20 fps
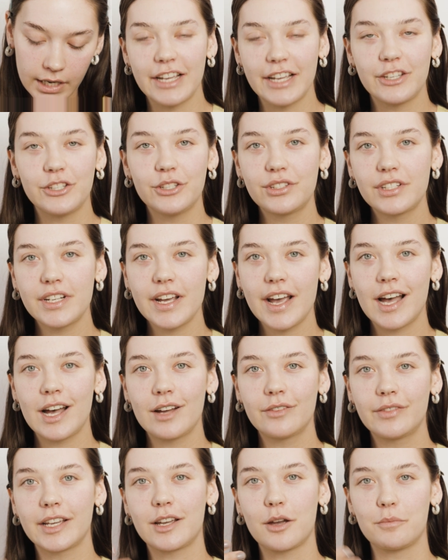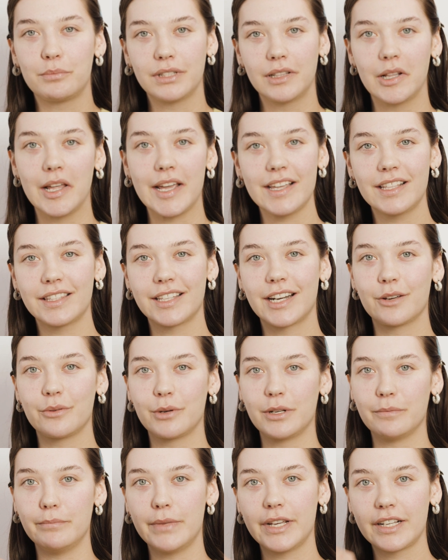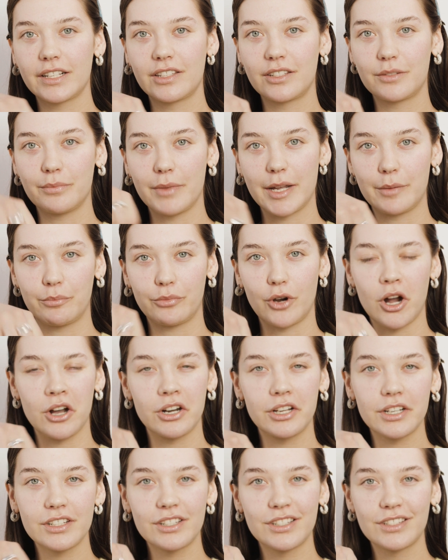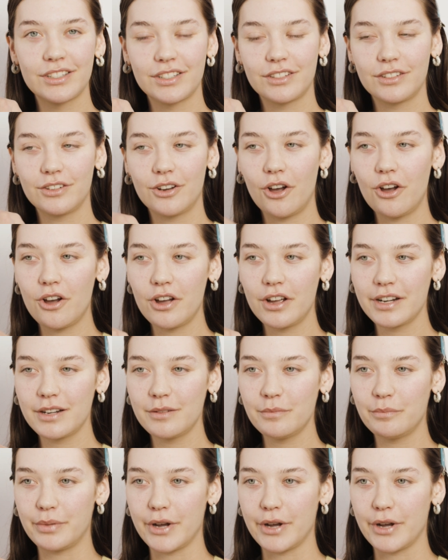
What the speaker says: used to have like a plate that I would mix my products on,